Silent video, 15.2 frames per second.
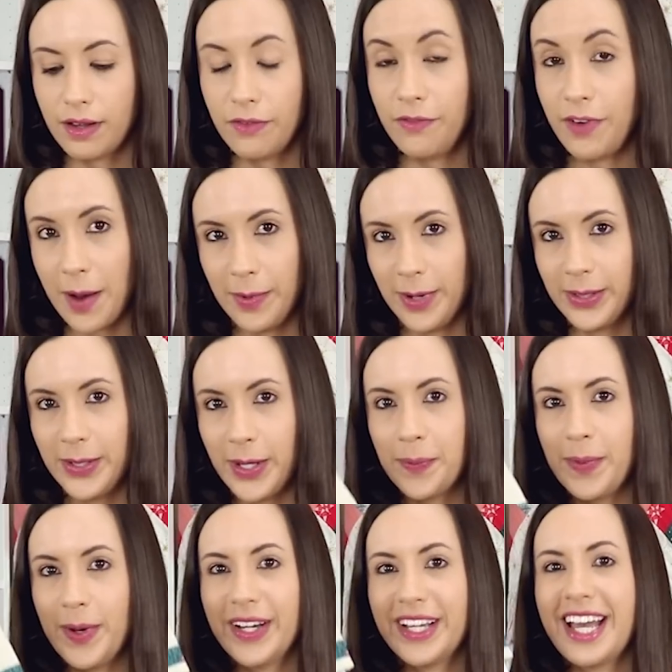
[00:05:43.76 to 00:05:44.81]
fabric
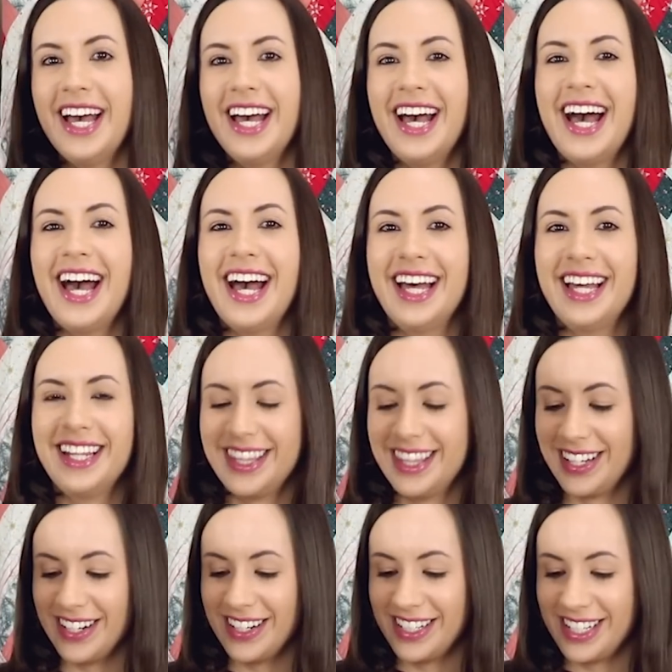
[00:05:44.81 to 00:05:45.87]
lookbook, and
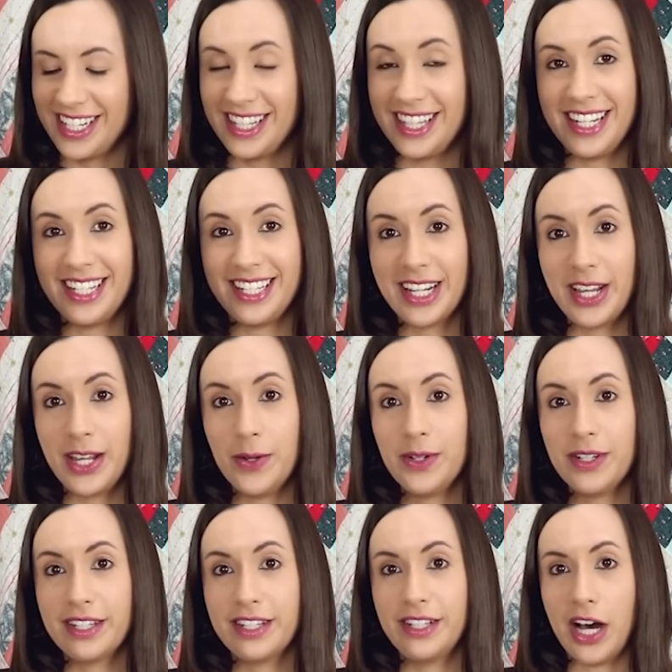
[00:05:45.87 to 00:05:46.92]
they're these
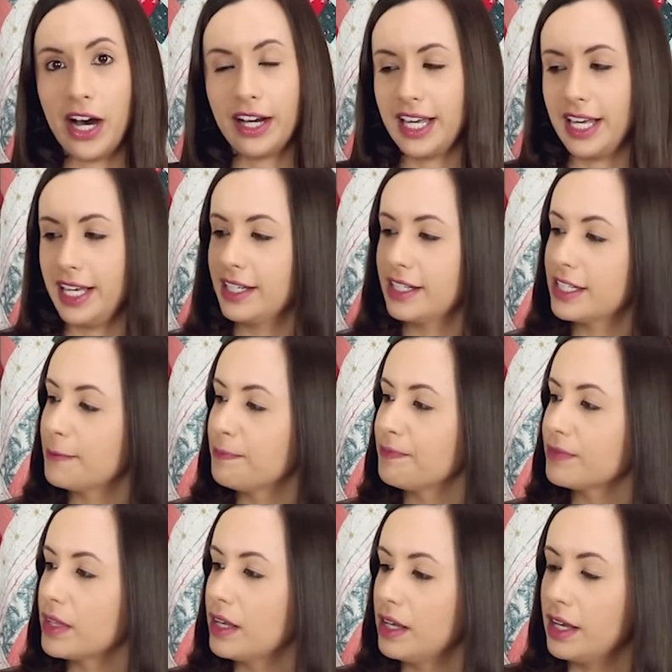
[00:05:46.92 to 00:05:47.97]
cute stockings.
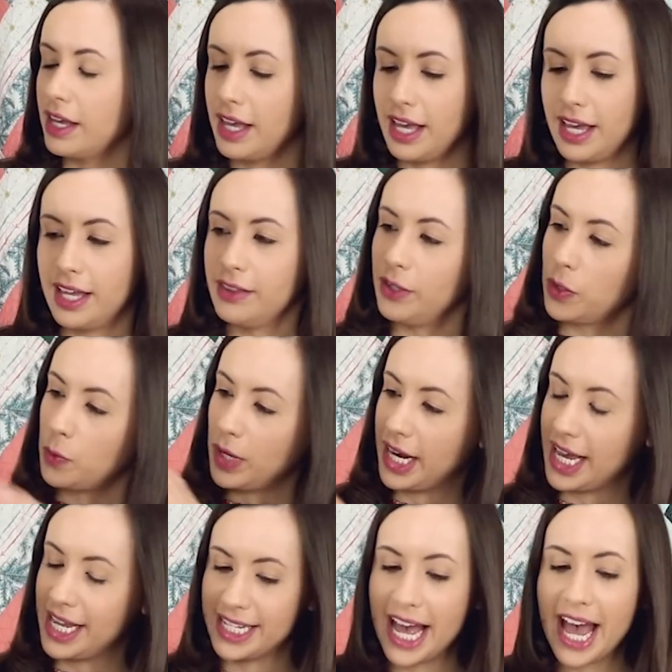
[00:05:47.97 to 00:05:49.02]
And look, one
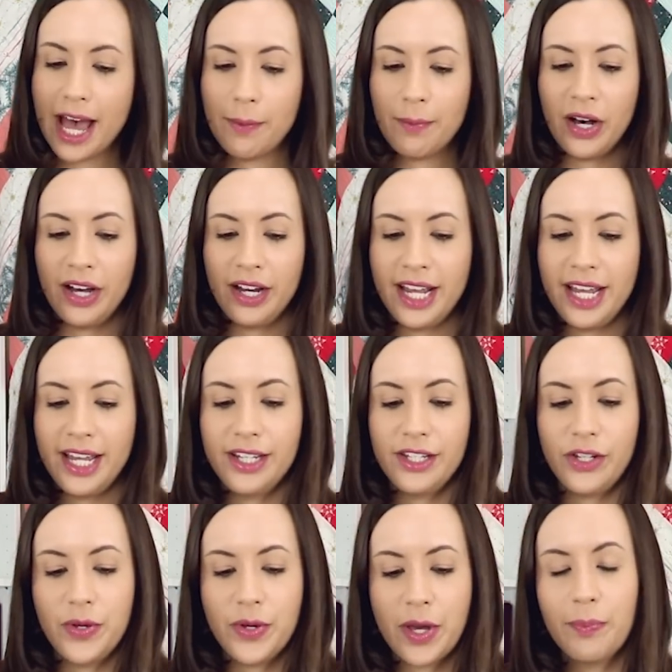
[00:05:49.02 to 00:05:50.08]
has an M on it, and
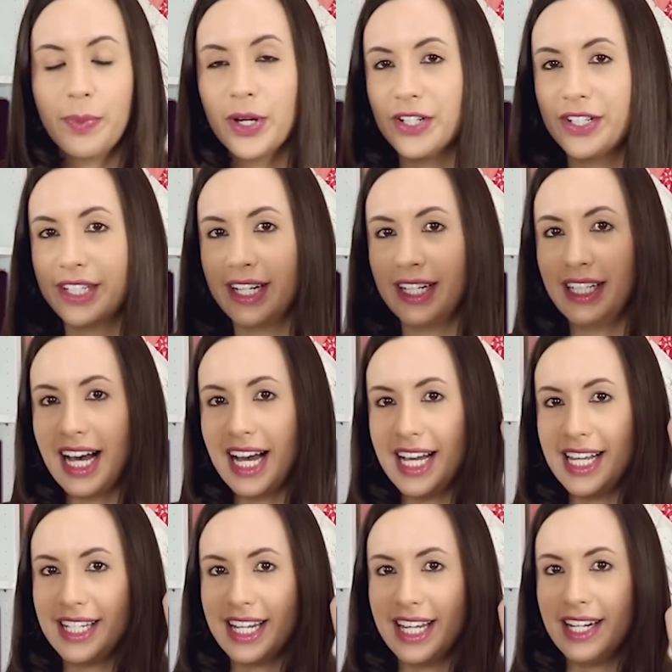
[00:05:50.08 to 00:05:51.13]
so you can
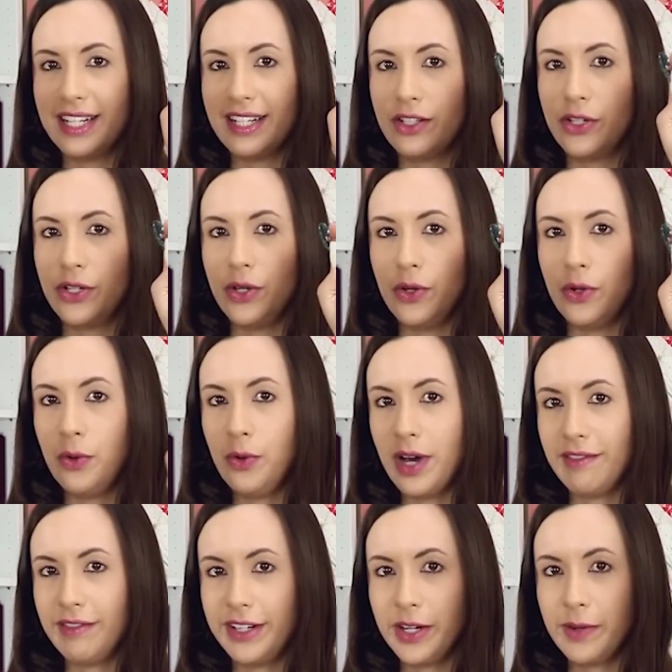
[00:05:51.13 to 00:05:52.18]
personalize it to
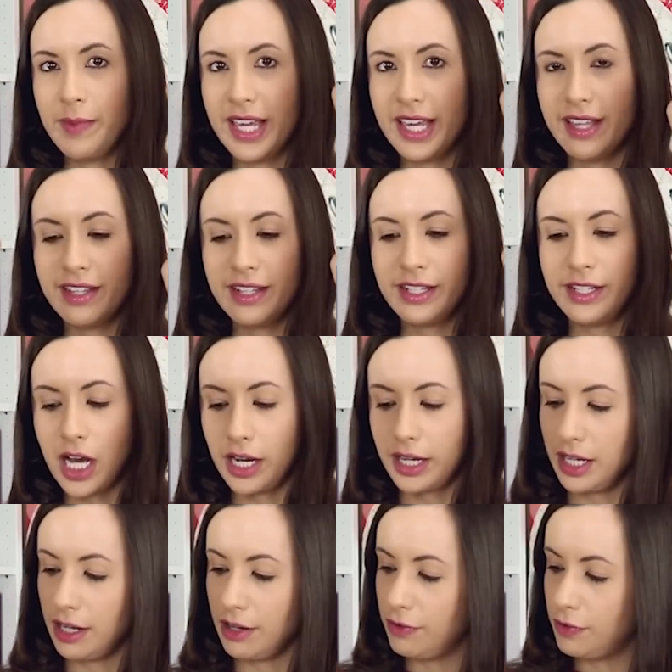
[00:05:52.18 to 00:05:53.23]
whoever you're making the
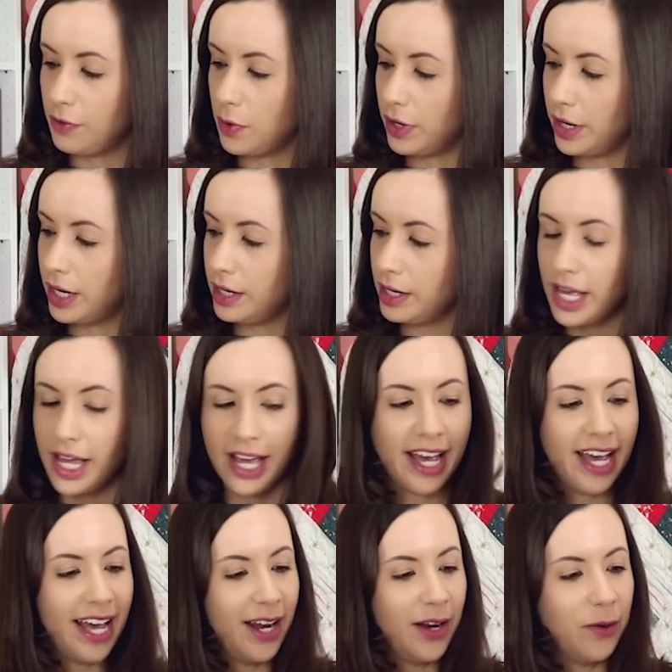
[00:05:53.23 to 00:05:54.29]
stocking for.
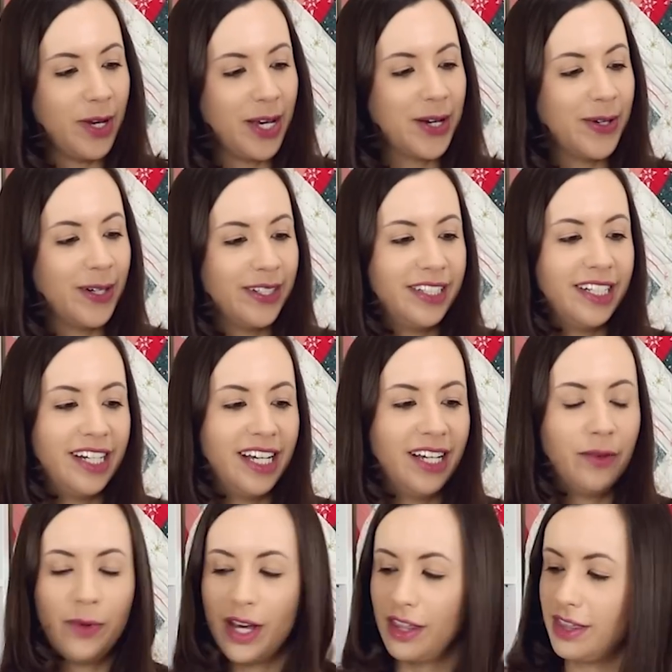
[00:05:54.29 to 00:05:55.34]
And we quilted it
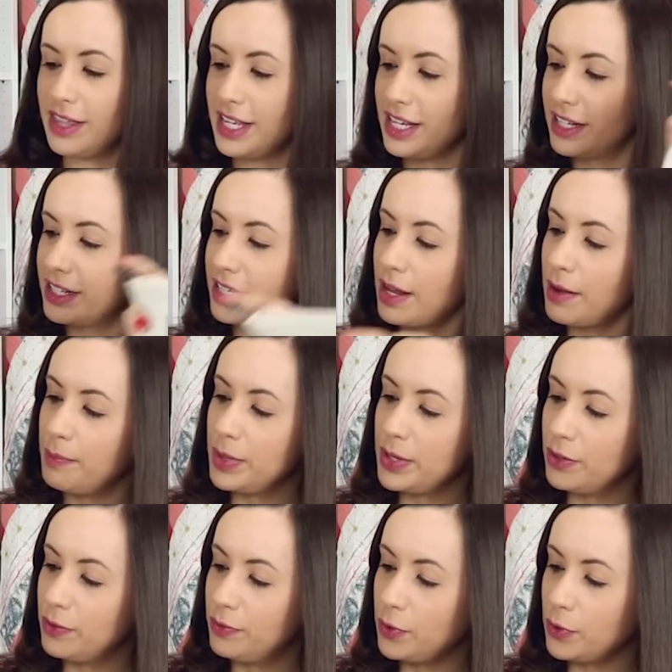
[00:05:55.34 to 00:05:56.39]
with these
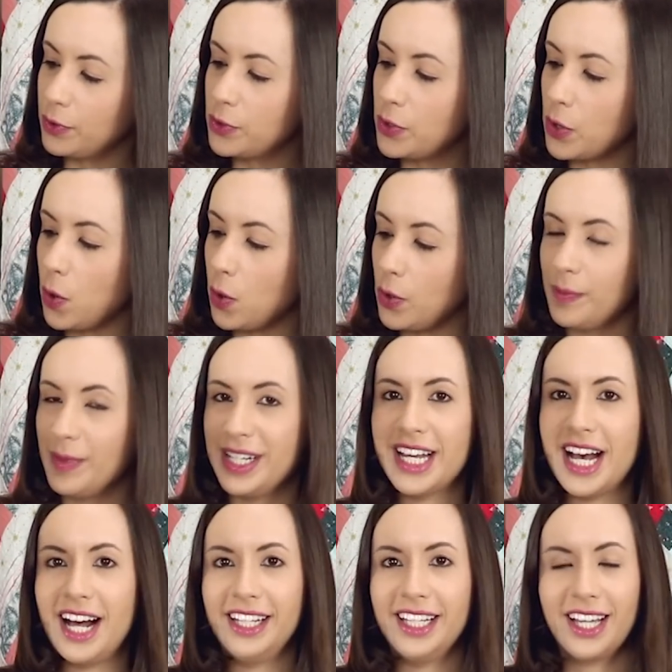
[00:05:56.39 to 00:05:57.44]
beautiful gold
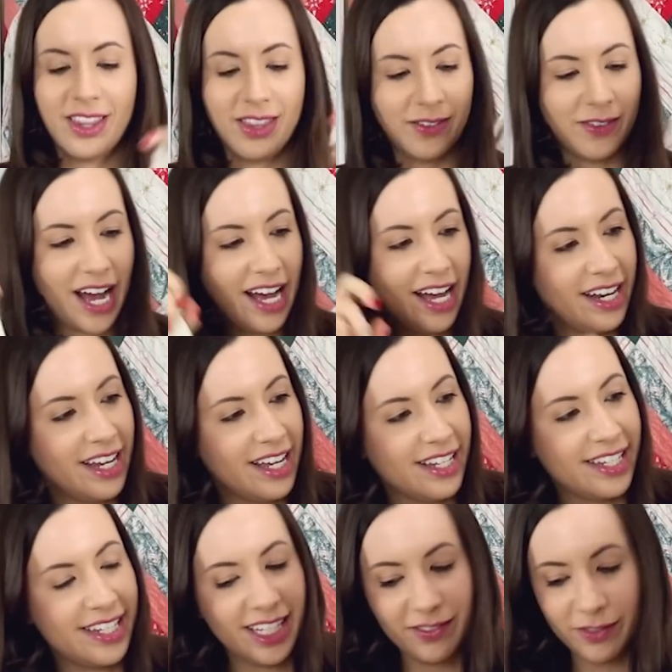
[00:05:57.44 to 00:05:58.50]
metallic thread
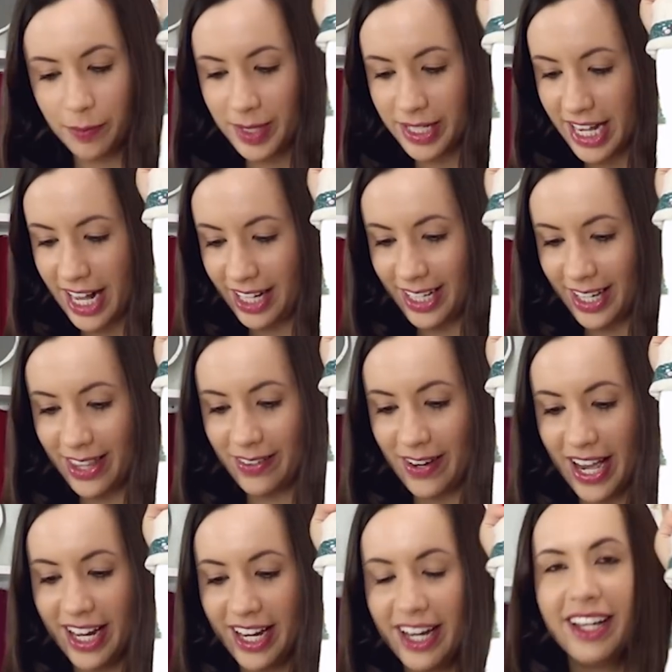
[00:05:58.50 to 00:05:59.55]
and silver metallic
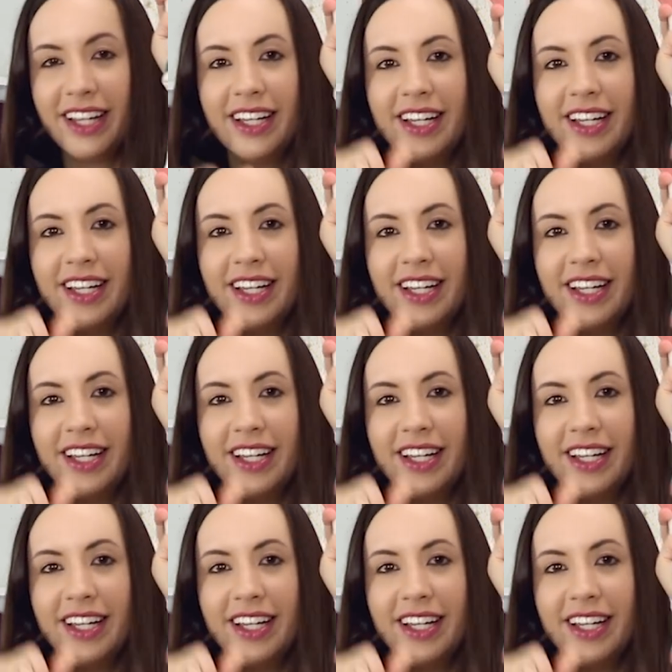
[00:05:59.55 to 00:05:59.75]
thread